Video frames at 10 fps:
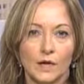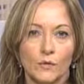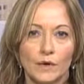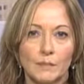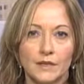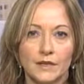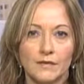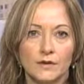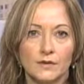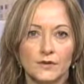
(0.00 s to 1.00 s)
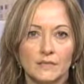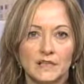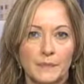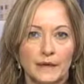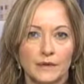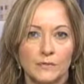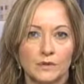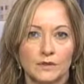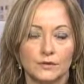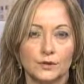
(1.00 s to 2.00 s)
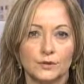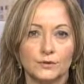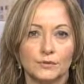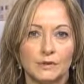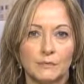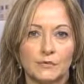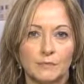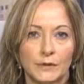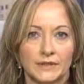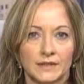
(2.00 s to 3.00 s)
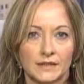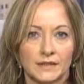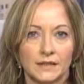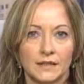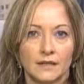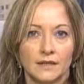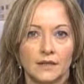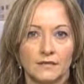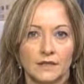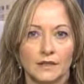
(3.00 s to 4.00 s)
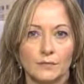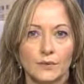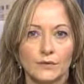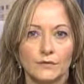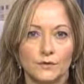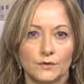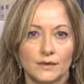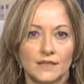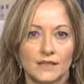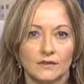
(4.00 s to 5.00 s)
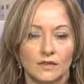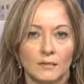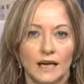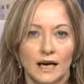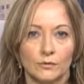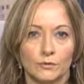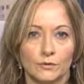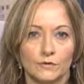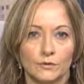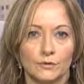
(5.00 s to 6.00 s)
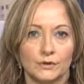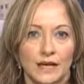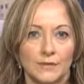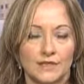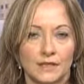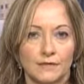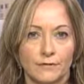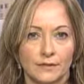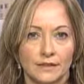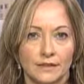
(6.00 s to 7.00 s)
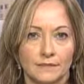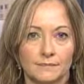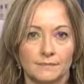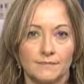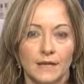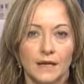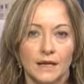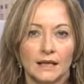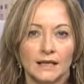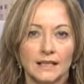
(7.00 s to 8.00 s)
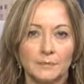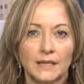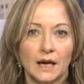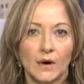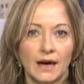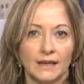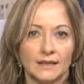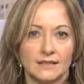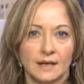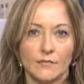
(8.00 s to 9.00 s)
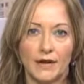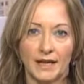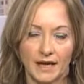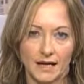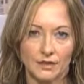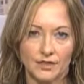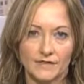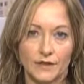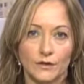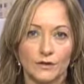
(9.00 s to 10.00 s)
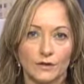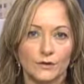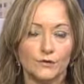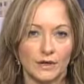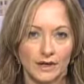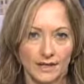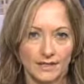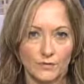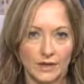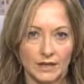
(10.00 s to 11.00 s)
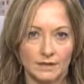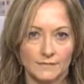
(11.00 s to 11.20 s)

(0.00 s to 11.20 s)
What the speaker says: We believe consumer spending will continue to improve modestly given an improved U.S. economic outlook for 2014. Let me now highlight some rating actions that occurred during last week.